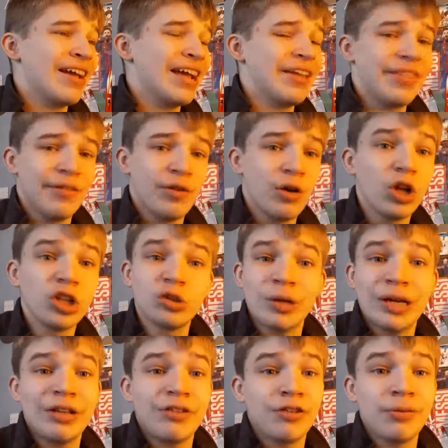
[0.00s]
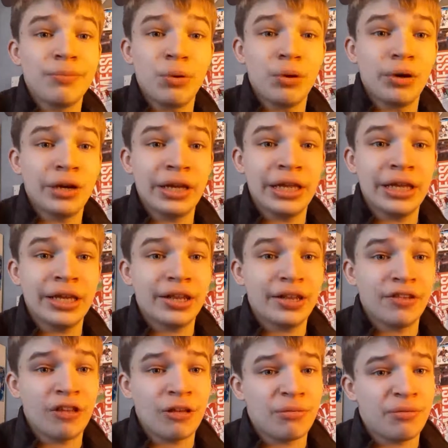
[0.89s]
and they've got a 23-point lead at
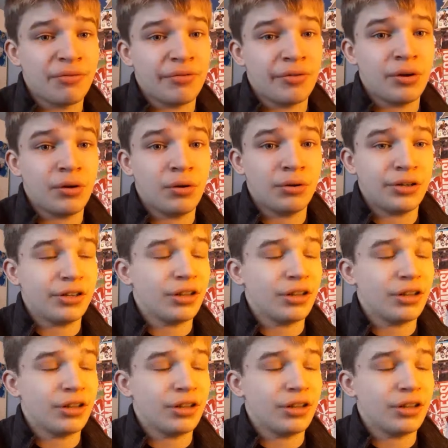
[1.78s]
the time of recording.